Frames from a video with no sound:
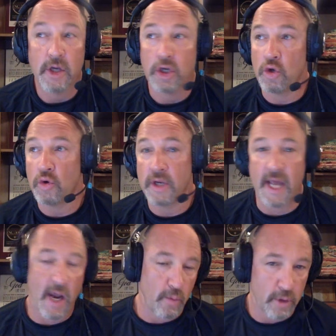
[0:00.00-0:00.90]
You're
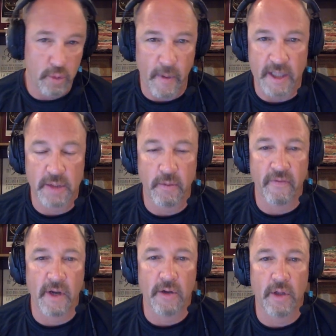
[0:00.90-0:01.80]
not responsible for
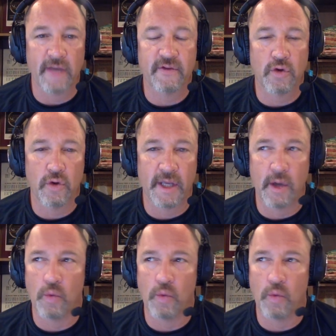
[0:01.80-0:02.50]
how your life's turning out.